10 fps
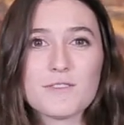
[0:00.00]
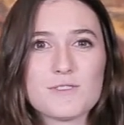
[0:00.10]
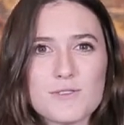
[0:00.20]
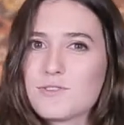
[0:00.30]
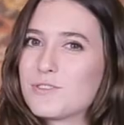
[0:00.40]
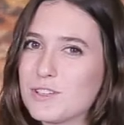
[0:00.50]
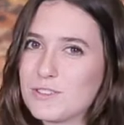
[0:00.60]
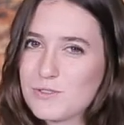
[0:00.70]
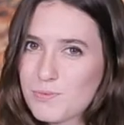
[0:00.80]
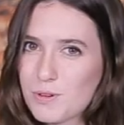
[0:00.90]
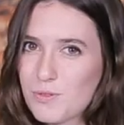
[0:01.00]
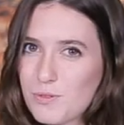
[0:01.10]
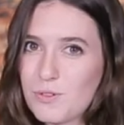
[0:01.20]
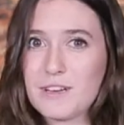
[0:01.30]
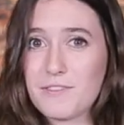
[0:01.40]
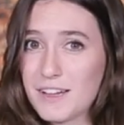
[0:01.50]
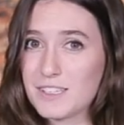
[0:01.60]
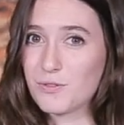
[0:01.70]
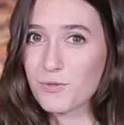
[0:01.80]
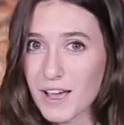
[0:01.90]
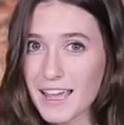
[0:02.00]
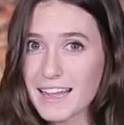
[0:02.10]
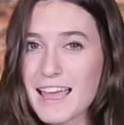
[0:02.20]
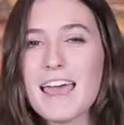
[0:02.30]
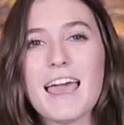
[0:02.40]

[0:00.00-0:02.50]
and social in a super cool and effective way,